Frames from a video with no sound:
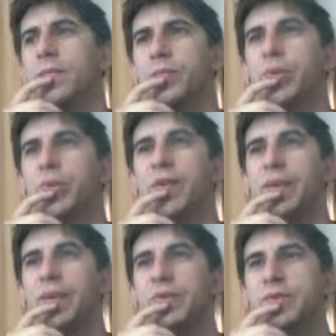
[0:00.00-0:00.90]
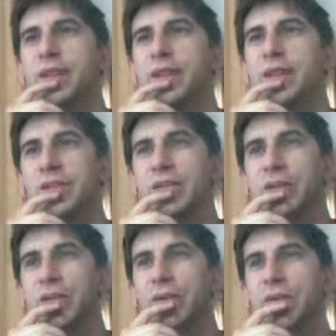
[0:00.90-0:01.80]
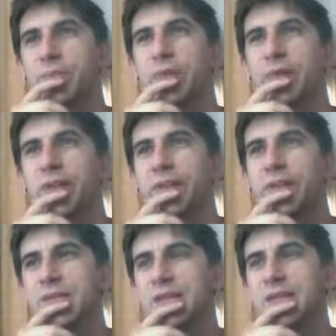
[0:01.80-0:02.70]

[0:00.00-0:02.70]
prefabs, right? That's where I was. Prefabs,